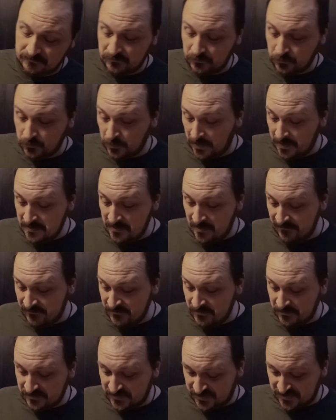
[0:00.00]
One I've
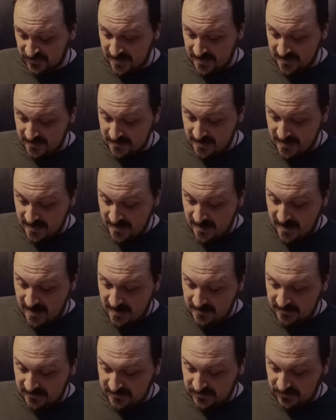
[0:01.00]
not seen, and
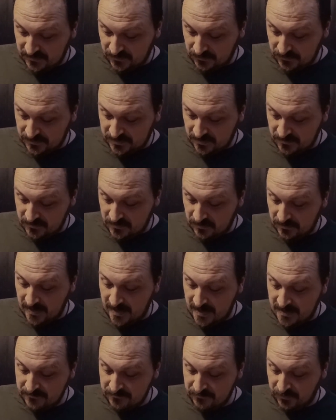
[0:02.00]
it's also got
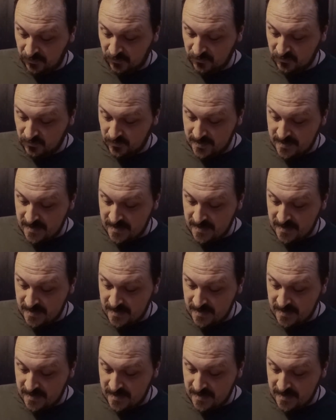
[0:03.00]
Adam Baldwin,